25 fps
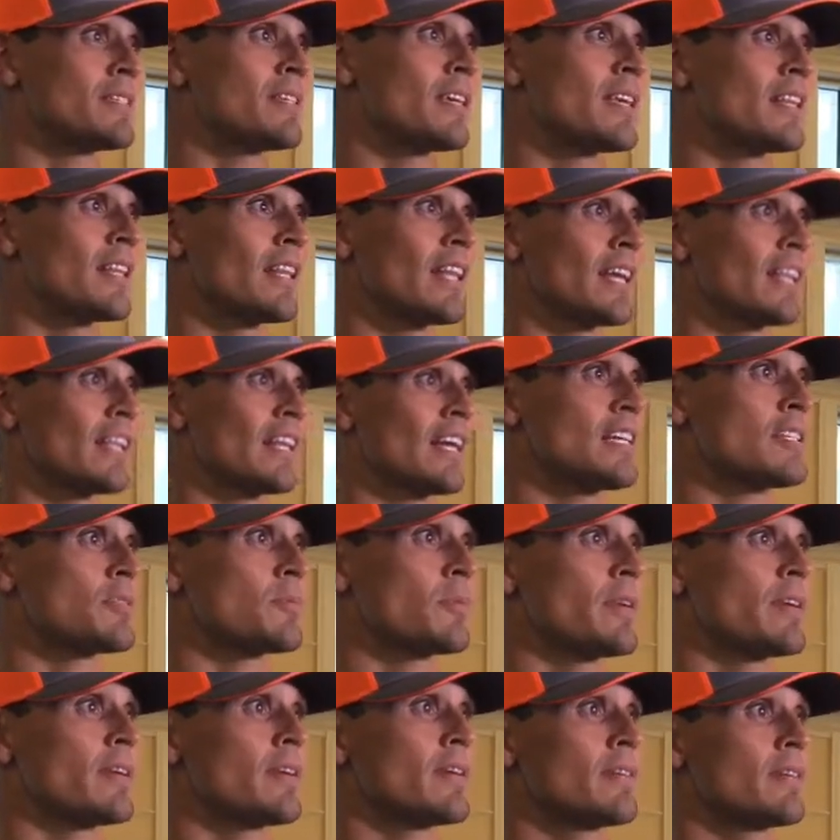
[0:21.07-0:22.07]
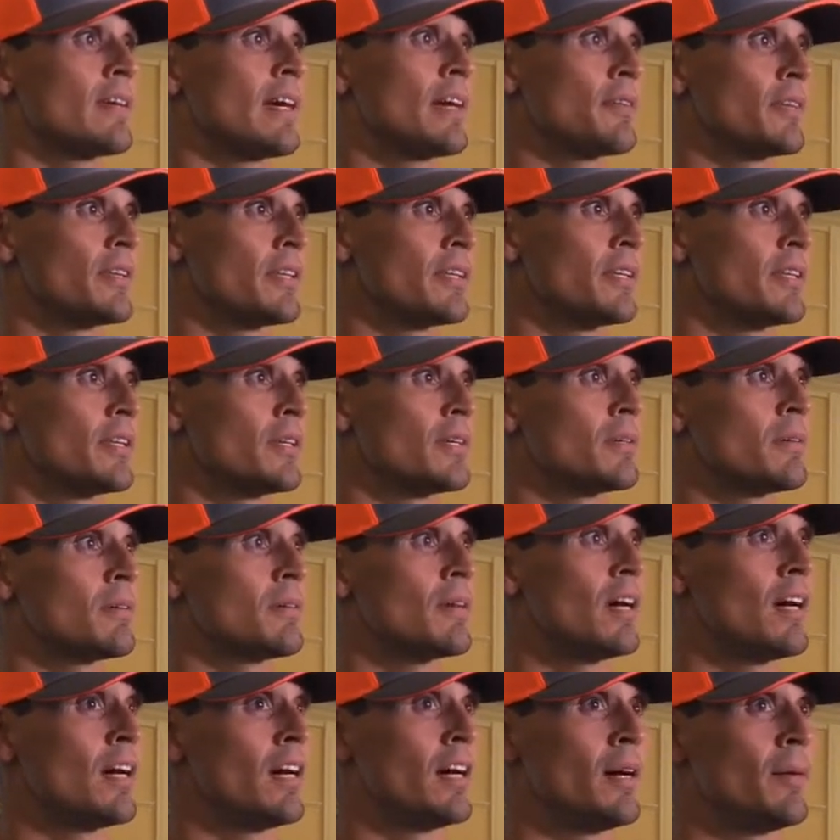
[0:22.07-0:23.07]
season like last week. I really do.
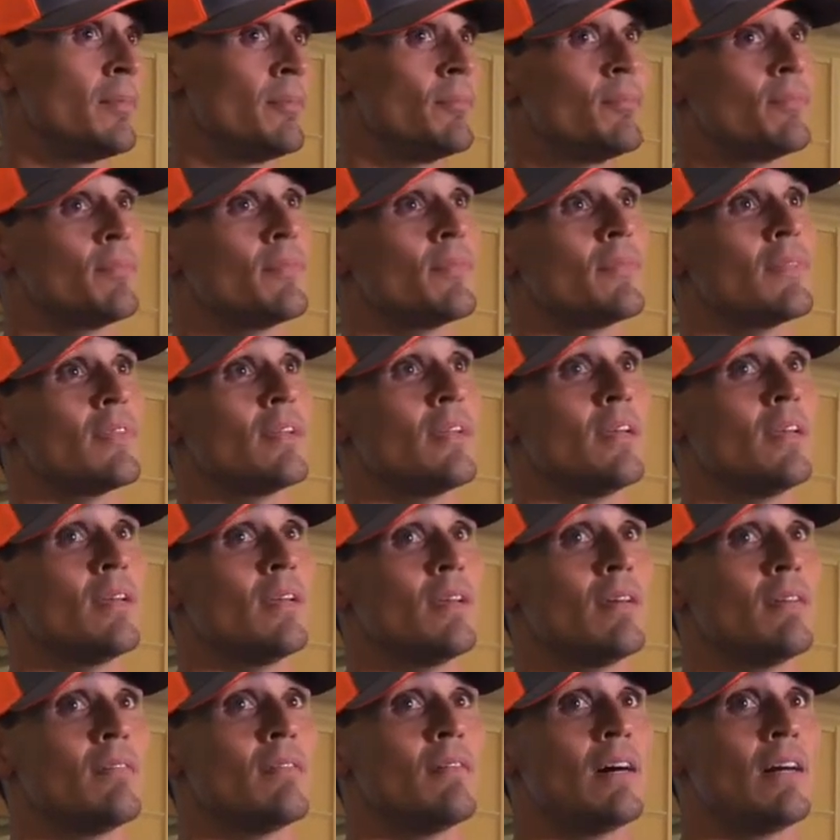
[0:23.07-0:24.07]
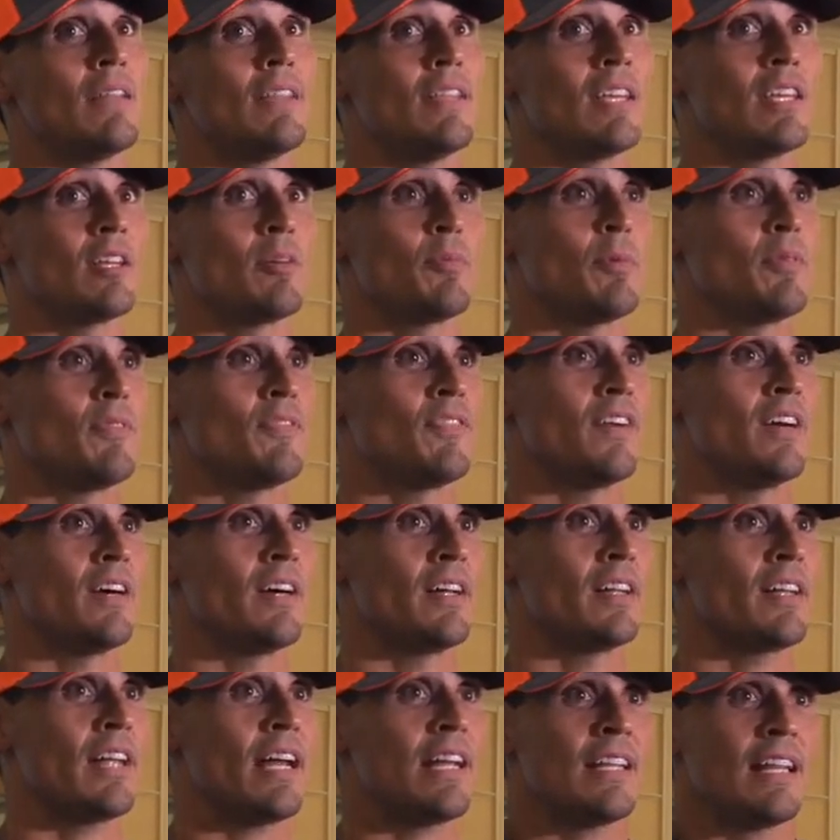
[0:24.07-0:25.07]
Um, I think it'll be
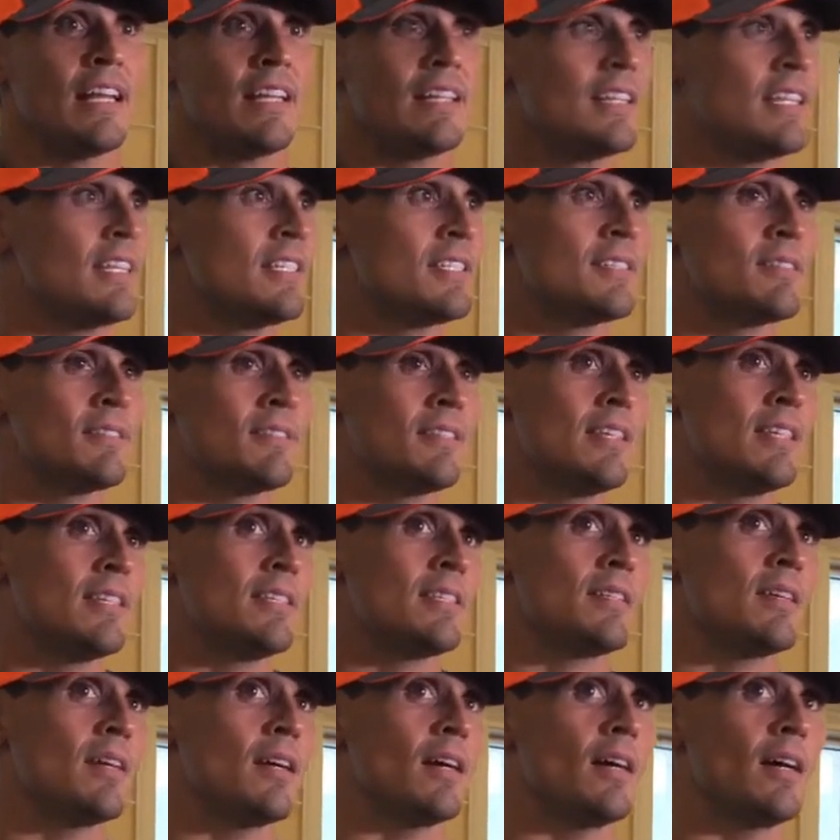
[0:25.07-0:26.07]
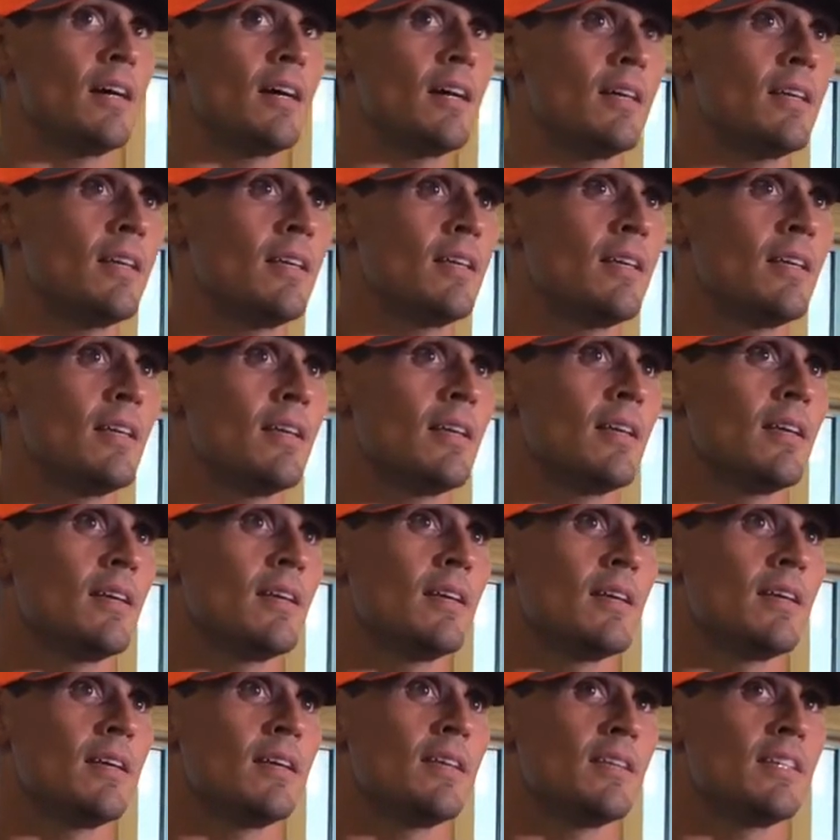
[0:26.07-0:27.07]
fun. I, I, these, these, uh,
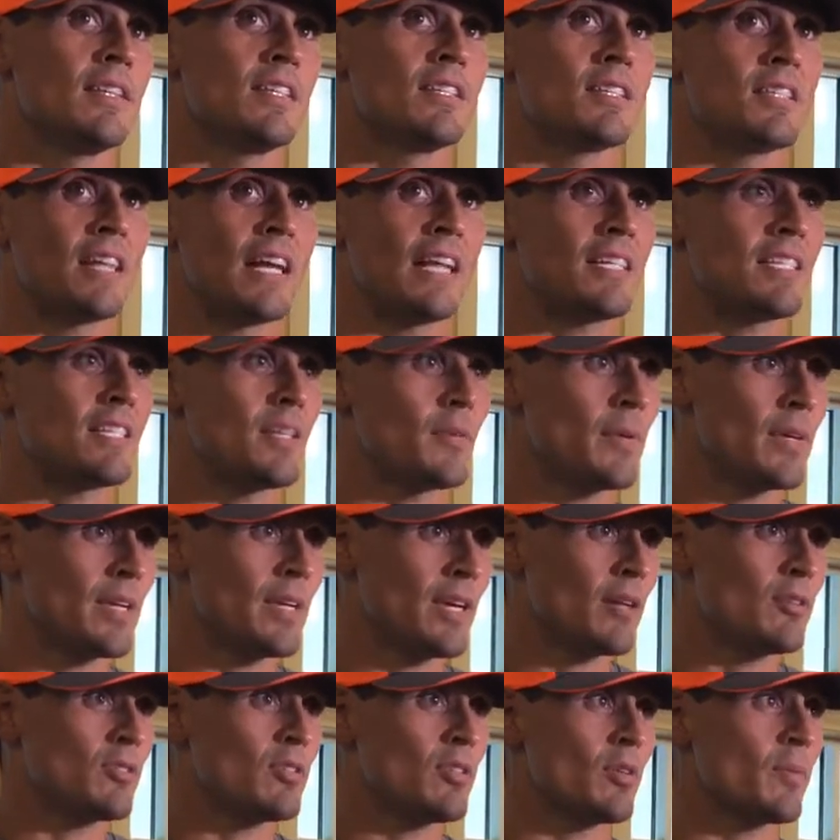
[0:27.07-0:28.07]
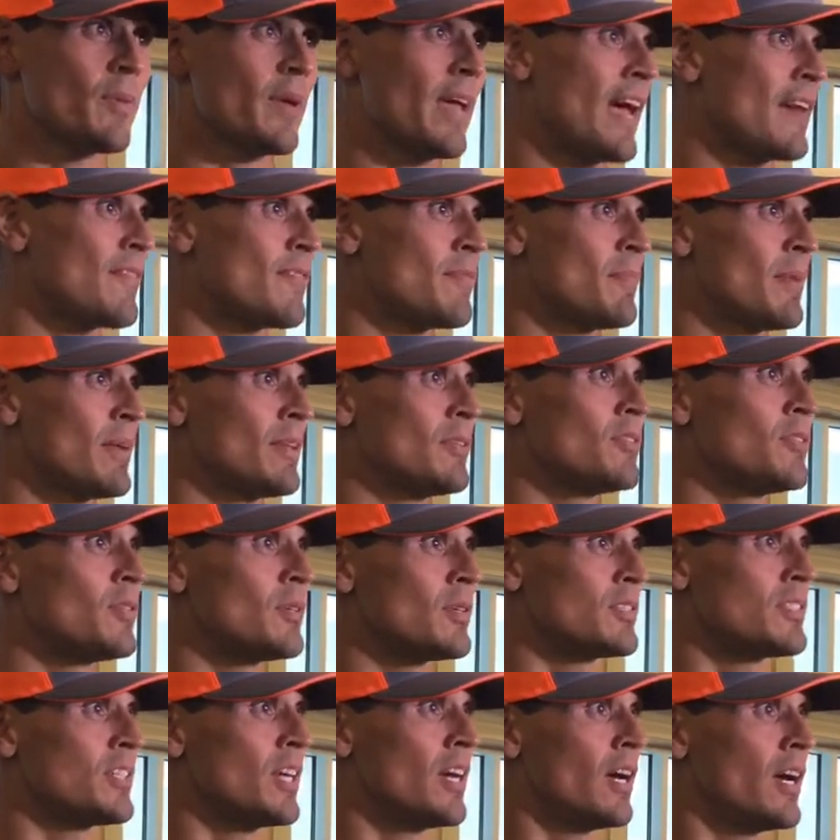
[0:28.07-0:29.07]
these sites that we go to that we haven't been
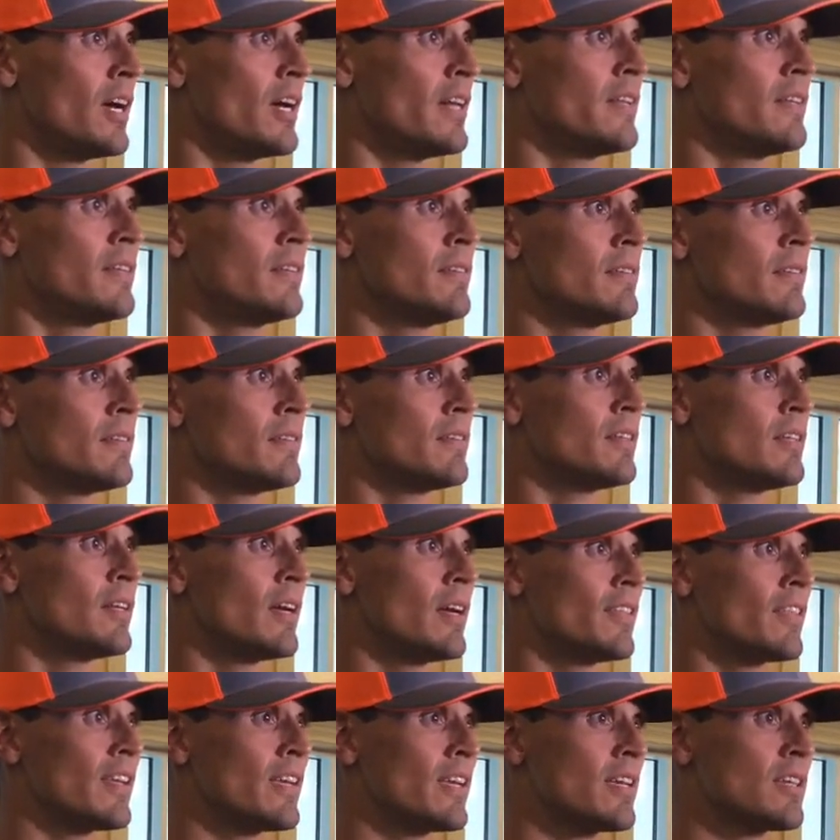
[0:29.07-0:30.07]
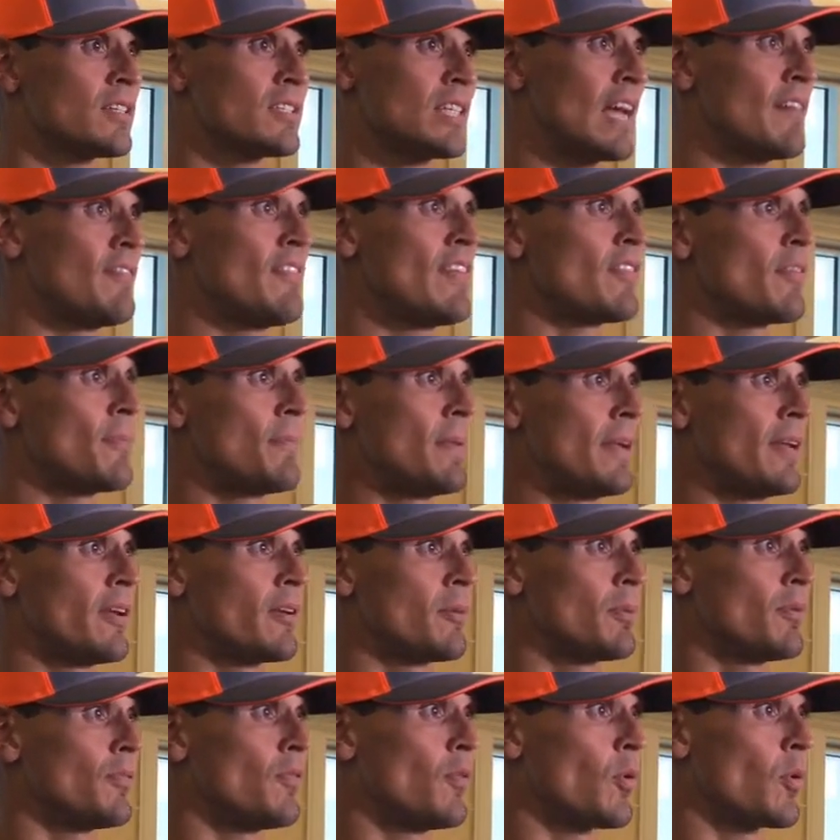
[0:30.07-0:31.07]
to a ton, you know, I think, because I've never been here
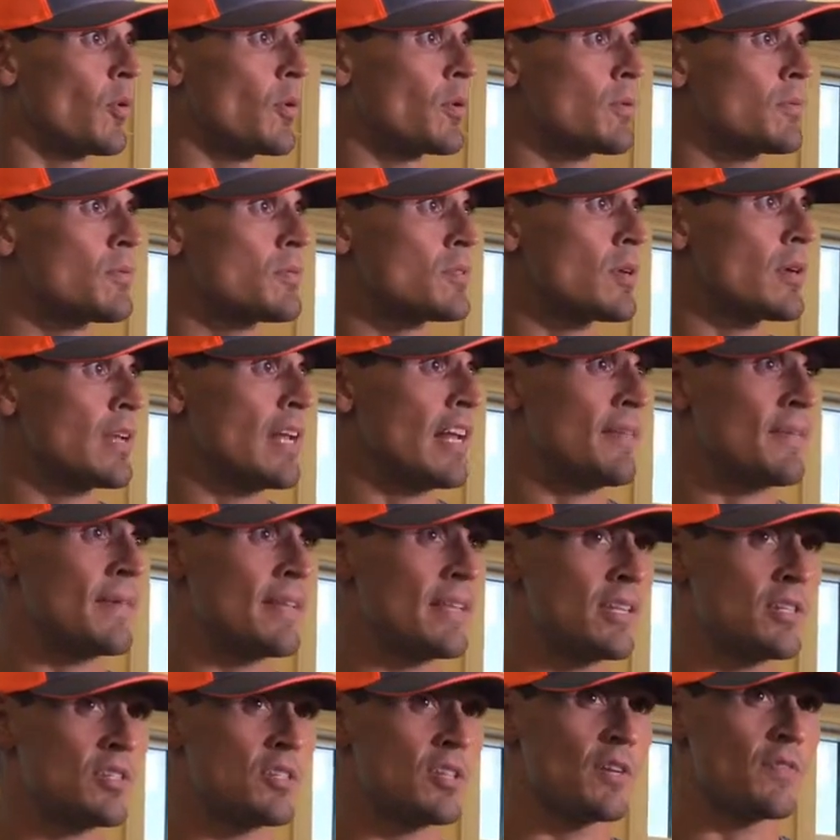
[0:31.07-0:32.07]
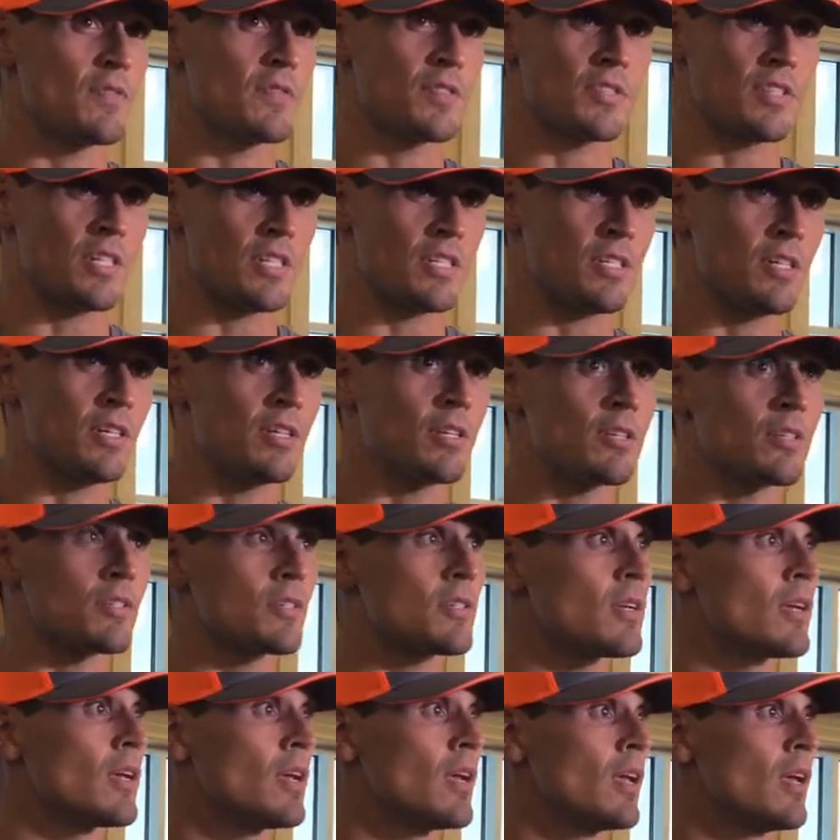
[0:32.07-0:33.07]
before. So I've been on the show for six years.